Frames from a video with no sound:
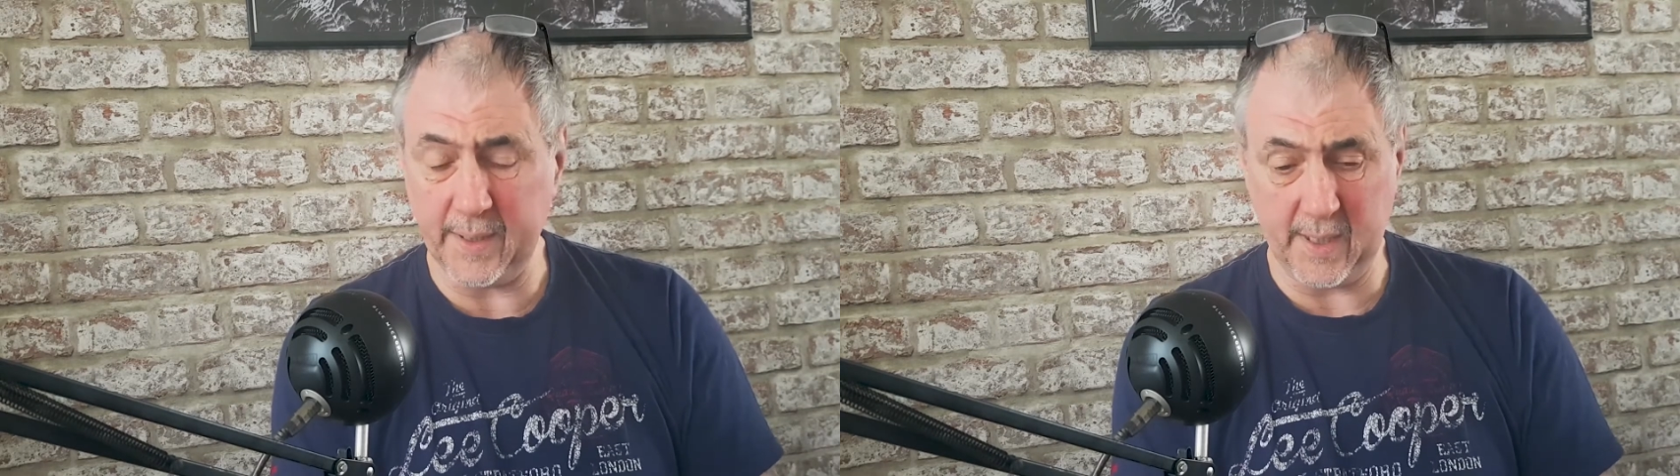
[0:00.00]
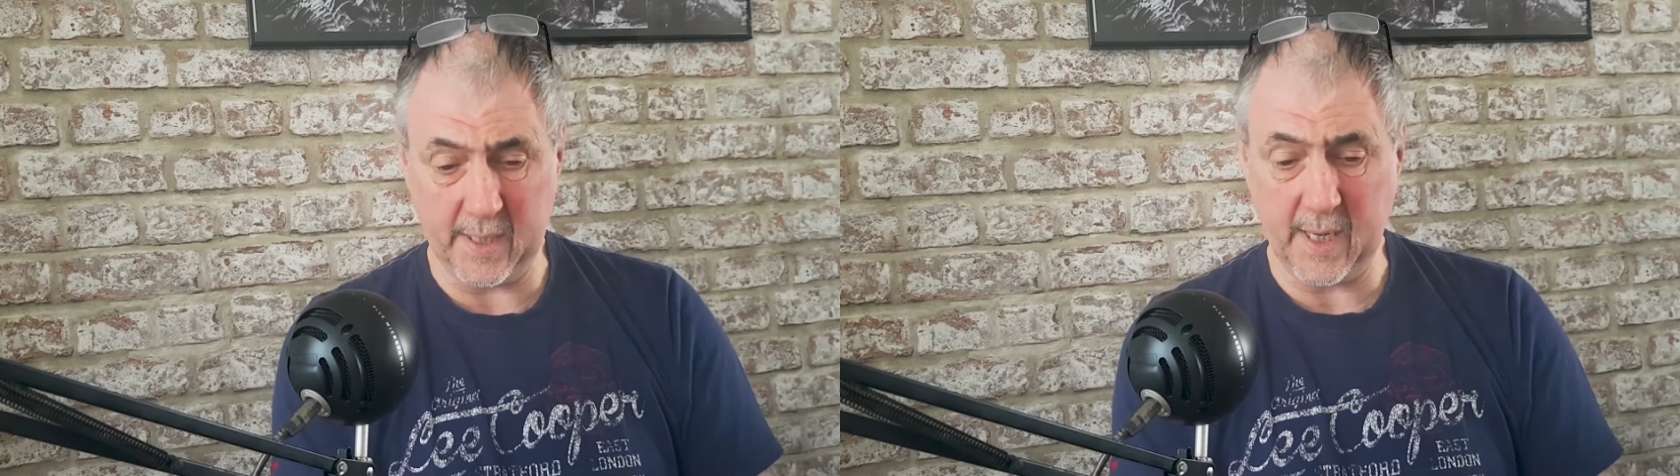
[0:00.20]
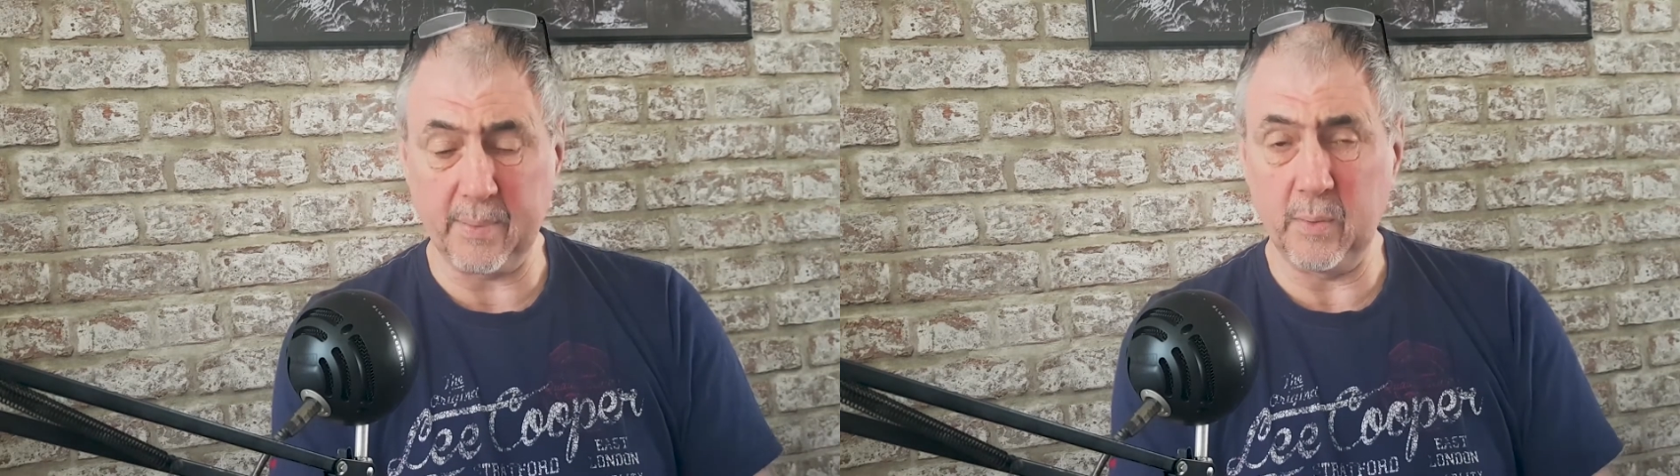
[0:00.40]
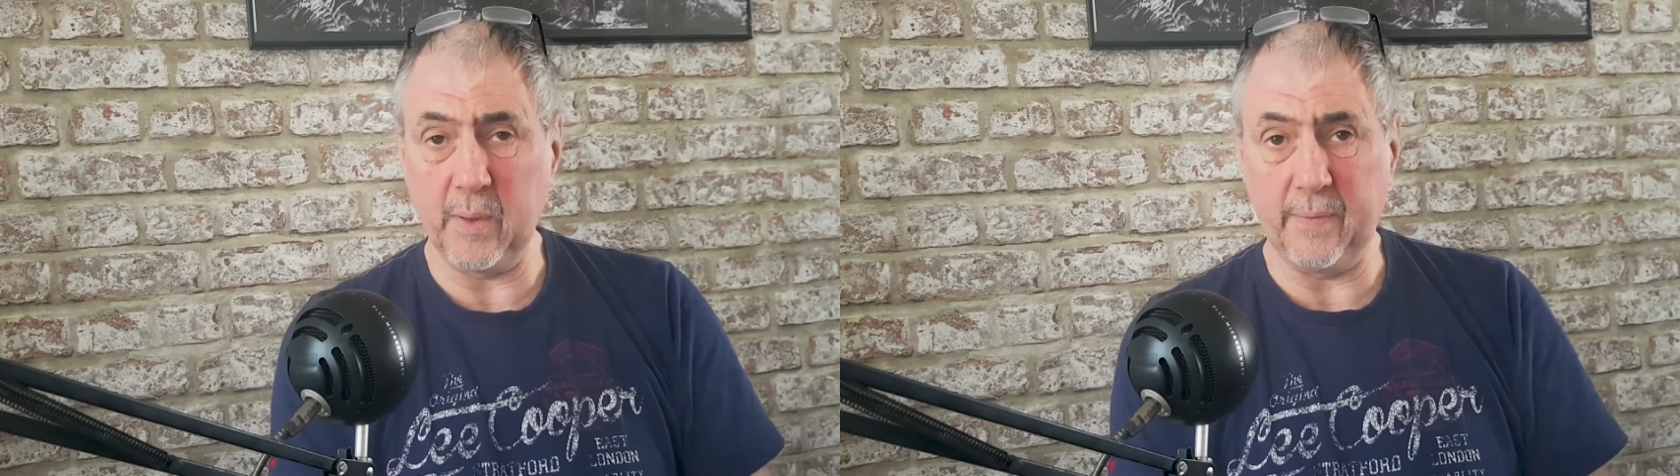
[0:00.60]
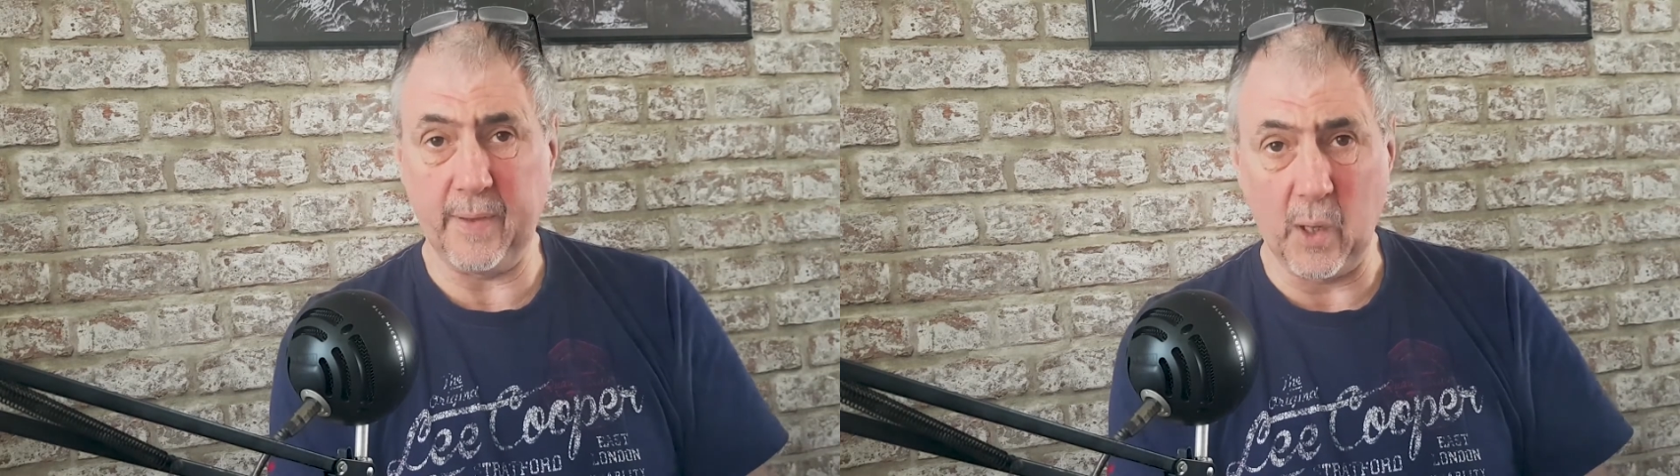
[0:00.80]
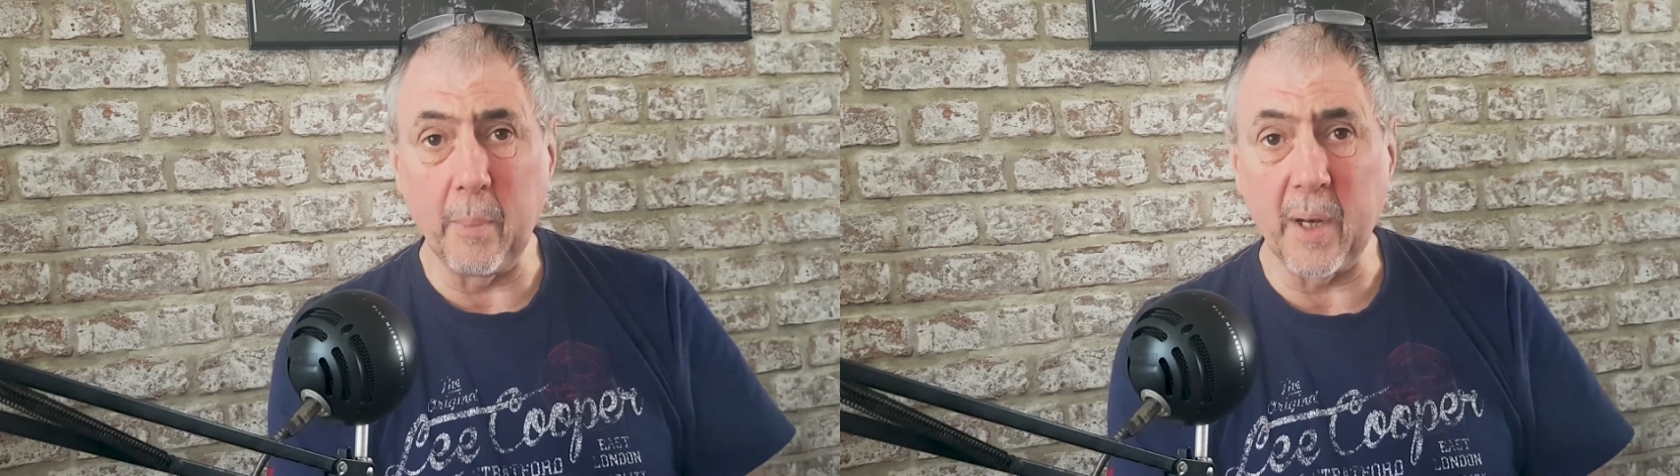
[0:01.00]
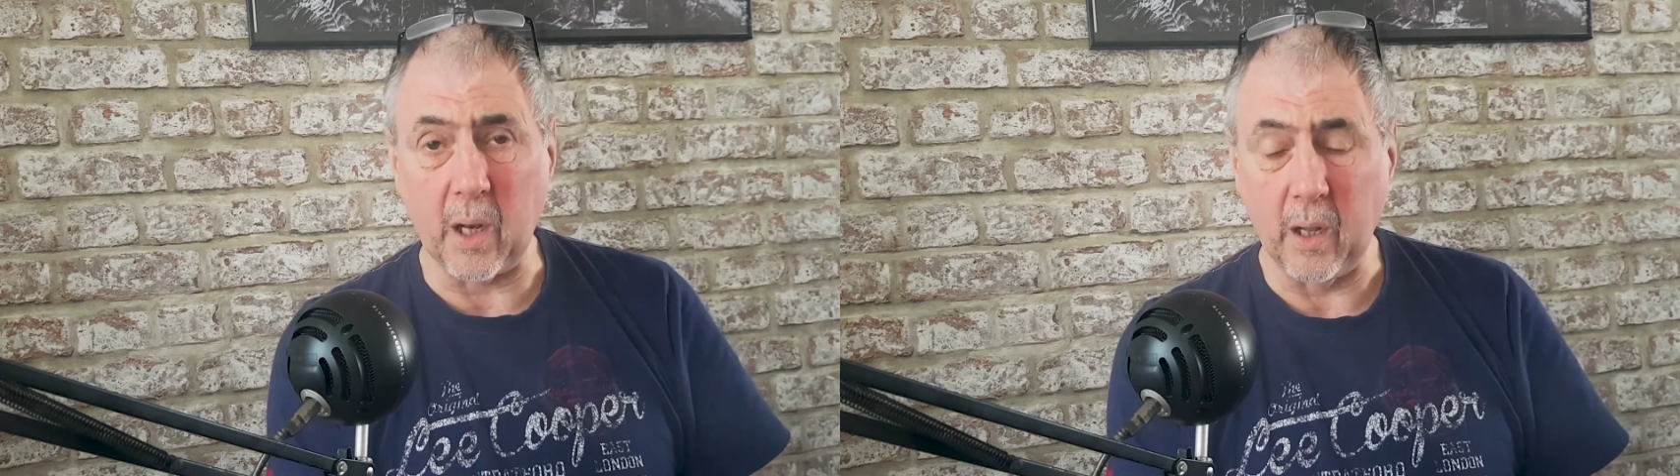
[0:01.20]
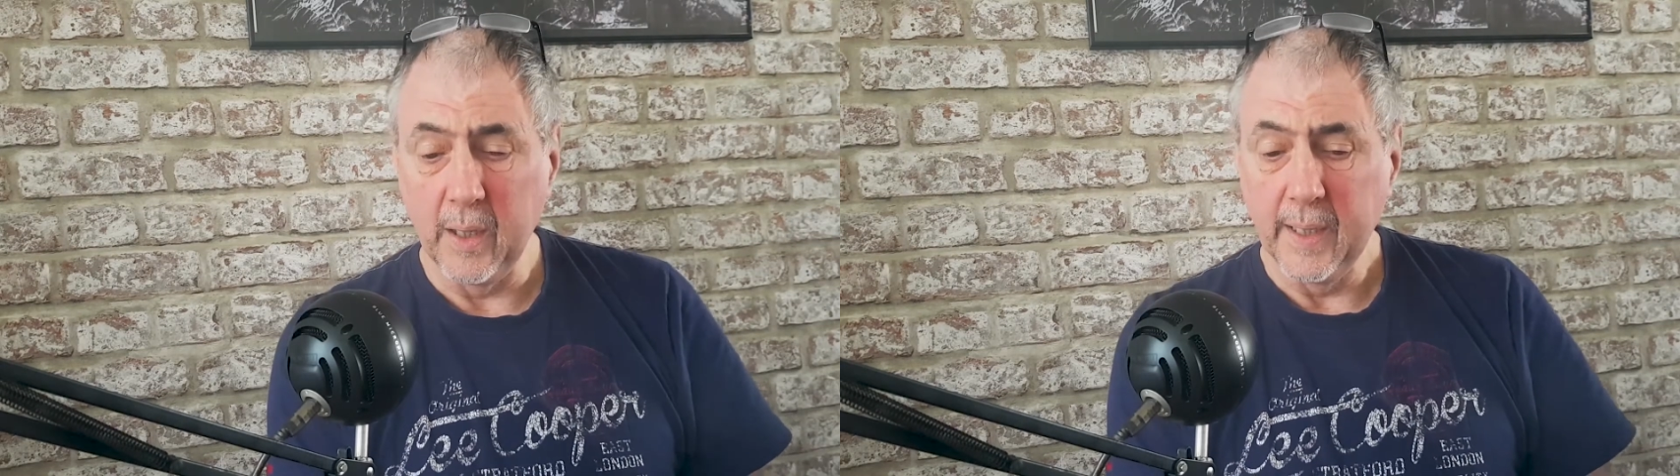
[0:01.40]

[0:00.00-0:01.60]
it is absolutely phenomenal,